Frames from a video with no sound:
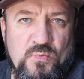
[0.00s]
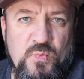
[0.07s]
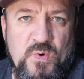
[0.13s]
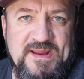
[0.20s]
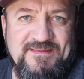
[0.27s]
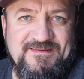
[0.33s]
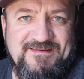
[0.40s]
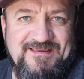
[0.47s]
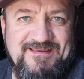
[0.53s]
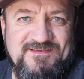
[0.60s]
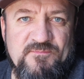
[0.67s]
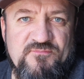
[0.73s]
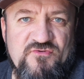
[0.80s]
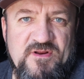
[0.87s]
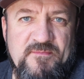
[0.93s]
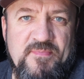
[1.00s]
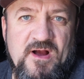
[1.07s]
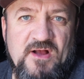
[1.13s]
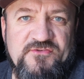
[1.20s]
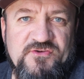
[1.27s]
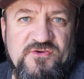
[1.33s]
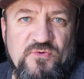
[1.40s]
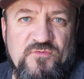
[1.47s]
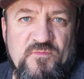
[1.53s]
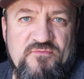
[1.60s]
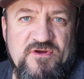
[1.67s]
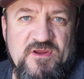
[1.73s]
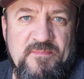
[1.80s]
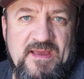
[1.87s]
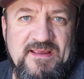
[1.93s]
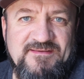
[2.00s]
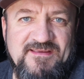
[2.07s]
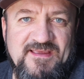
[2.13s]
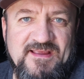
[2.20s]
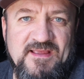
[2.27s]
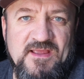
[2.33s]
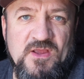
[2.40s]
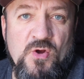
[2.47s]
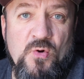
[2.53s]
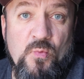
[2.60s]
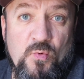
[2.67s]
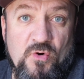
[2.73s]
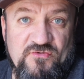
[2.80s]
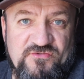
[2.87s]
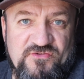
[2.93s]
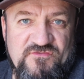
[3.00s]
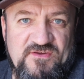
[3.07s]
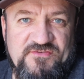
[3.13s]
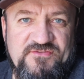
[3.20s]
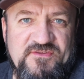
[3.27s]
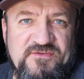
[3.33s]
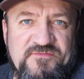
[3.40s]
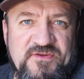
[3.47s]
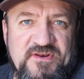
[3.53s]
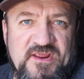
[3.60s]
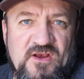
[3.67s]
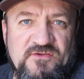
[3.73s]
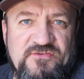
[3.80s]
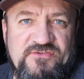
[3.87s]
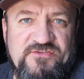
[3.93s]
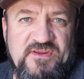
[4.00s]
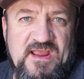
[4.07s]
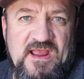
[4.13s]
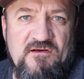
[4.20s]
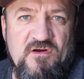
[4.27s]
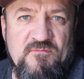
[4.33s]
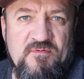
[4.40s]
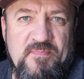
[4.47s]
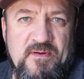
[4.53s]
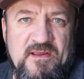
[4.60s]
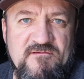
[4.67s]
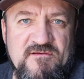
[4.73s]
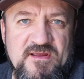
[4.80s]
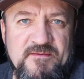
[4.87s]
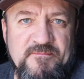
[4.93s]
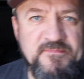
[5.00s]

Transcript: Wheat is a brilliant particle for pre-baiting. Watch the rest of this video to see how I prepare it.